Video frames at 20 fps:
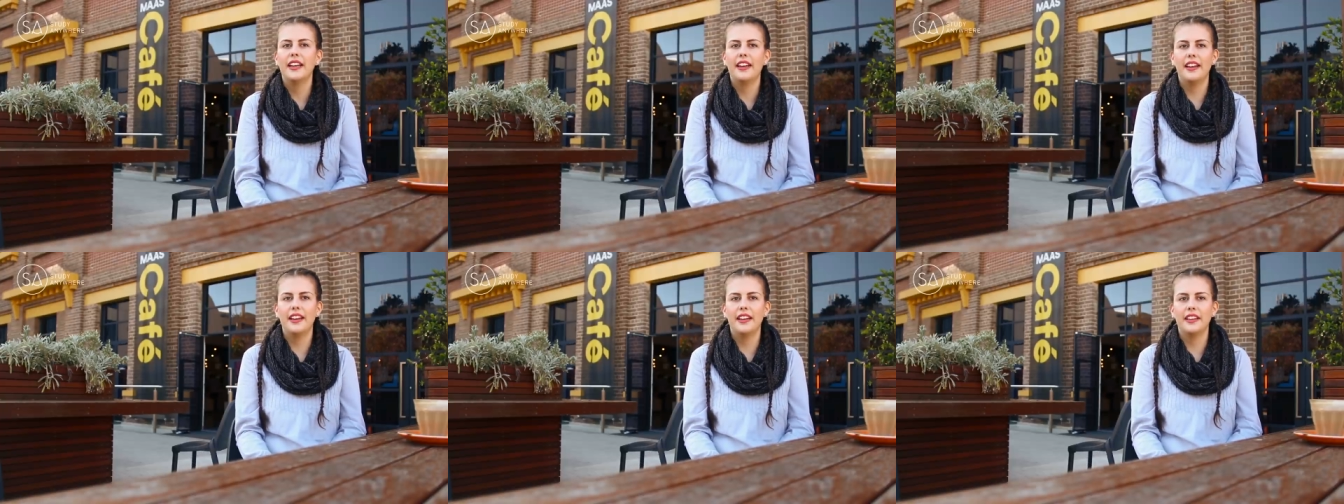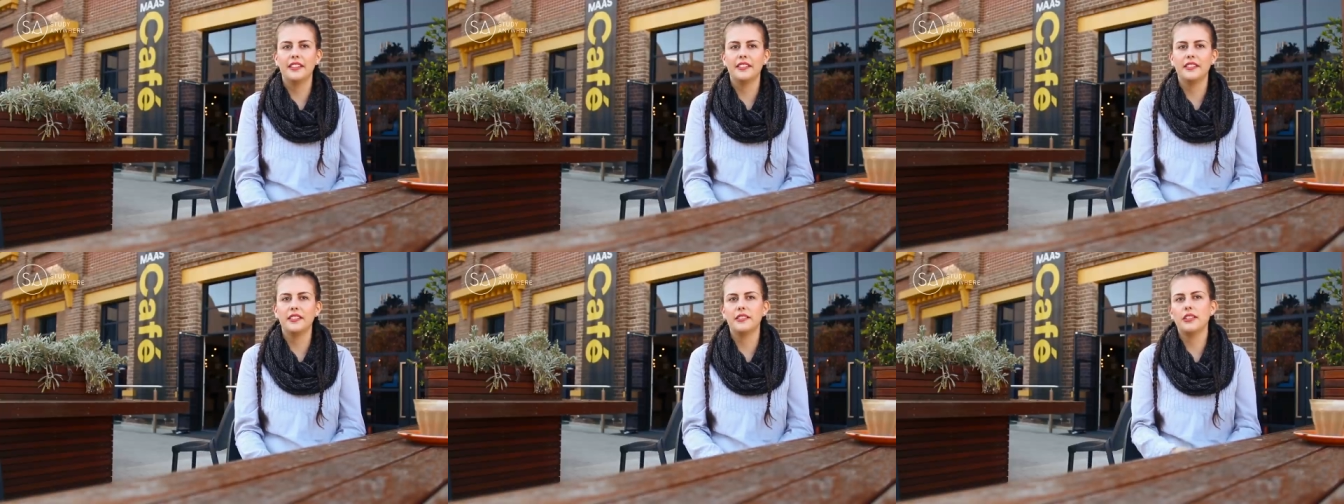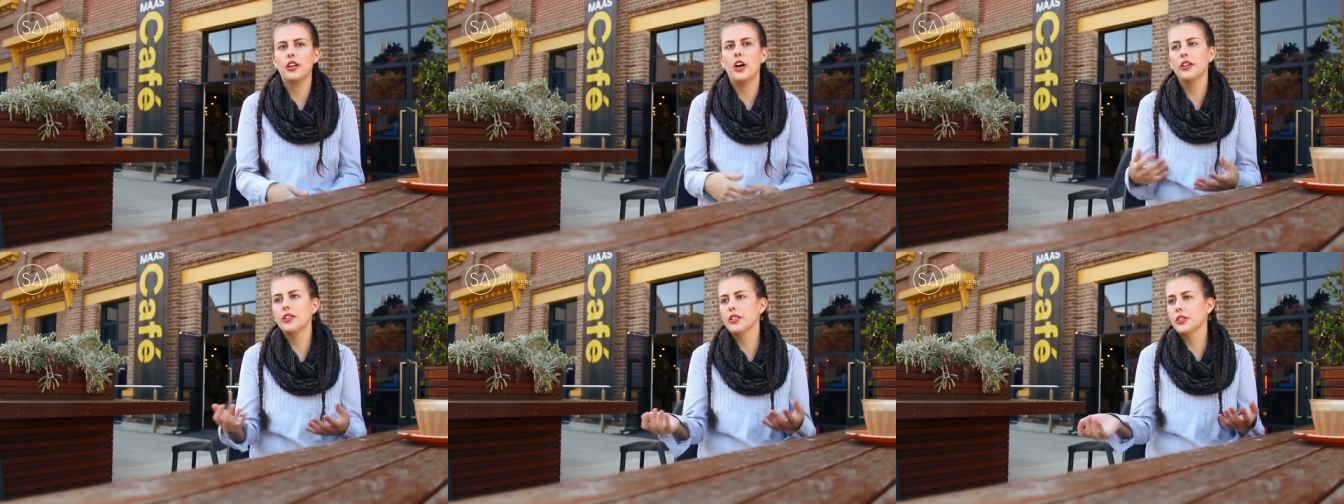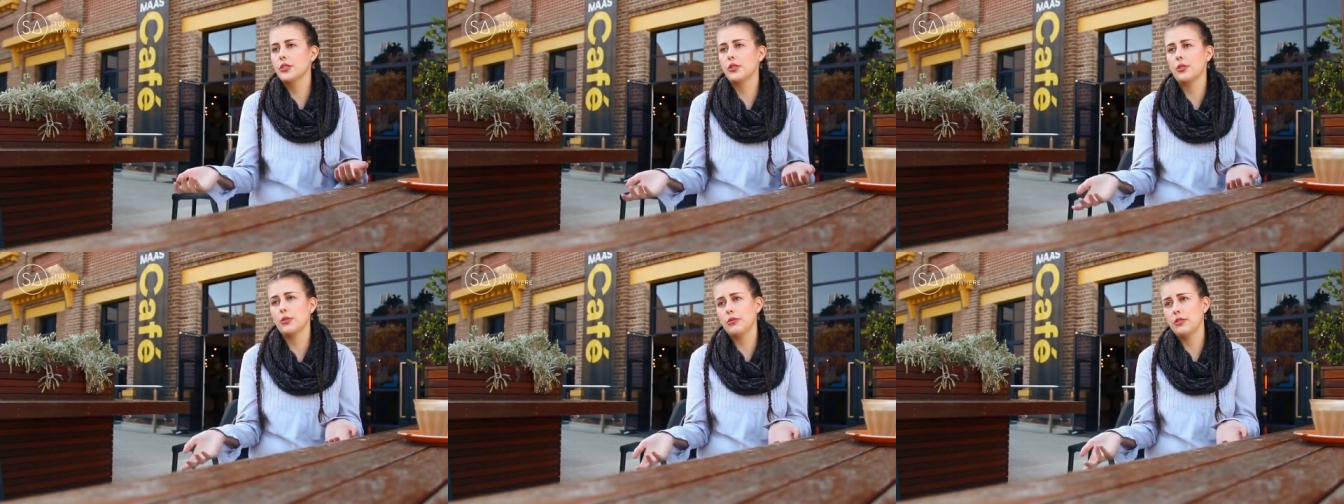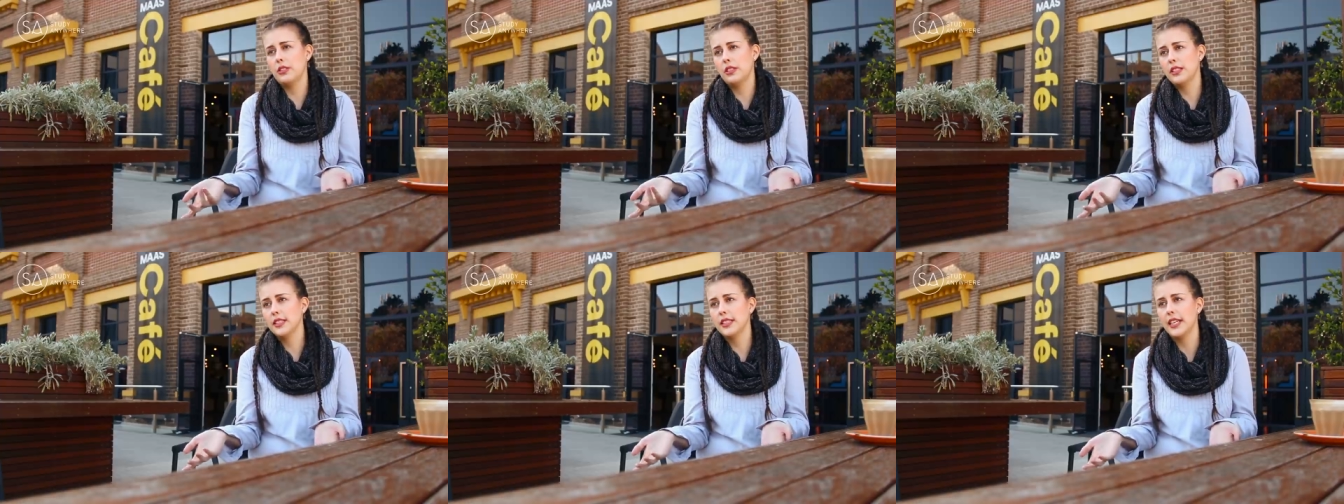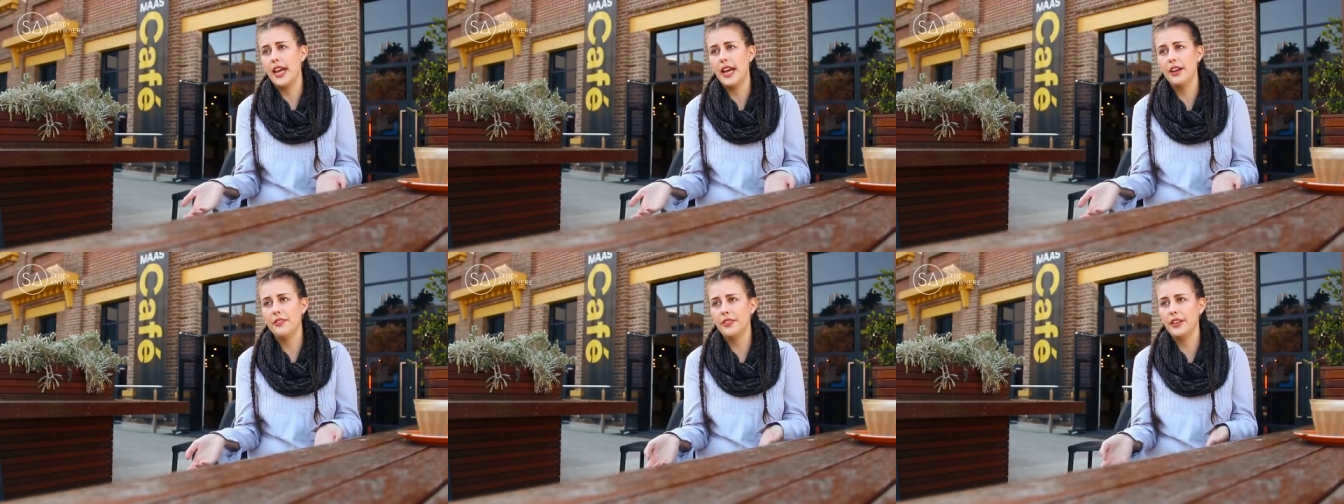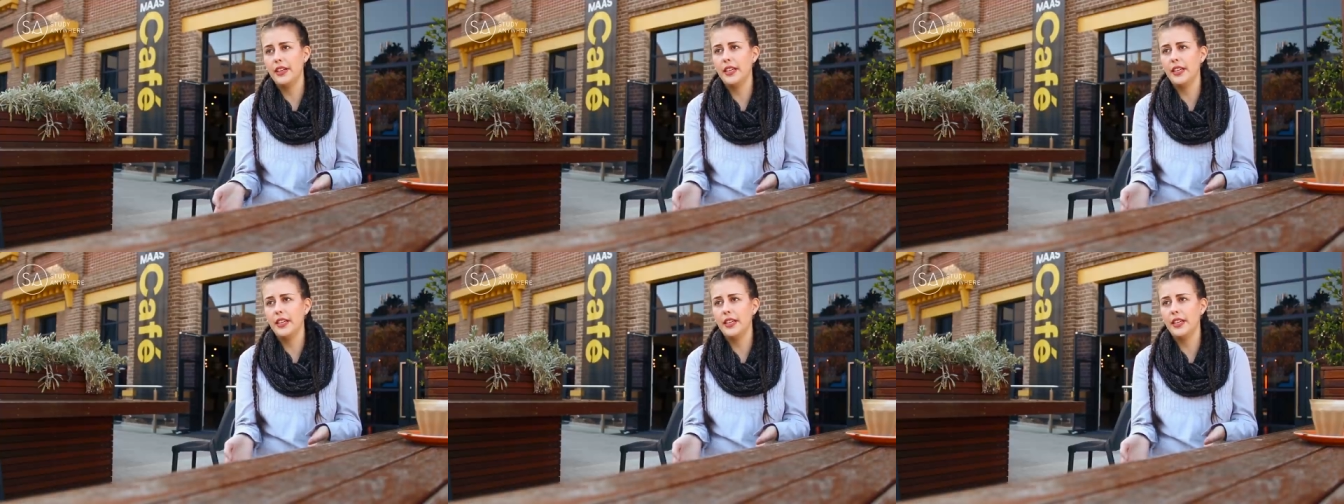and other schools didn't have